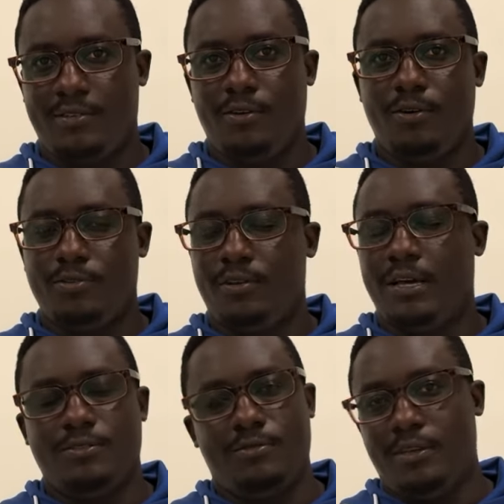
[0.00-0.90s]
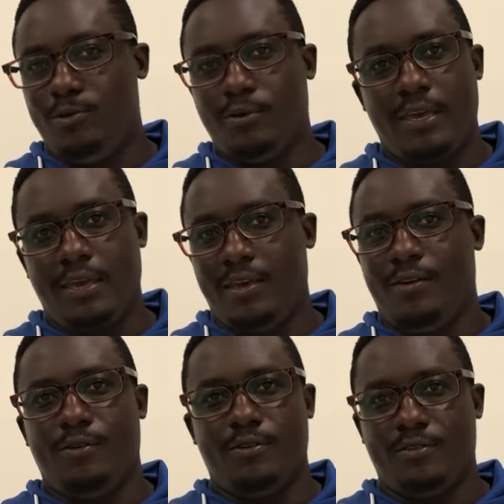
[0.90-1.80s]
or to the UK
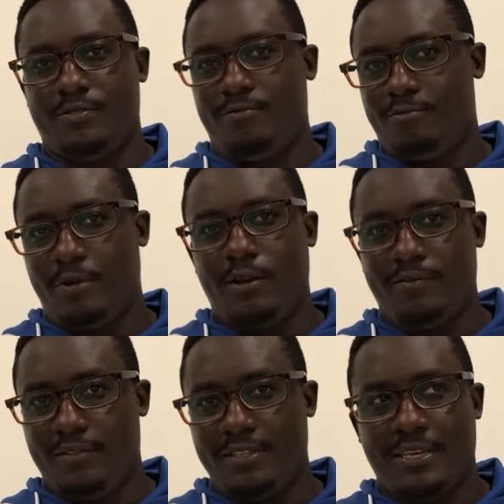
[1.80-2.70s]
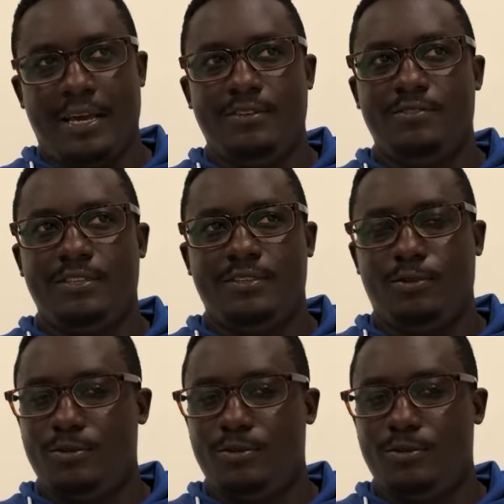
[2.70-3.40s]
or one of these countries, or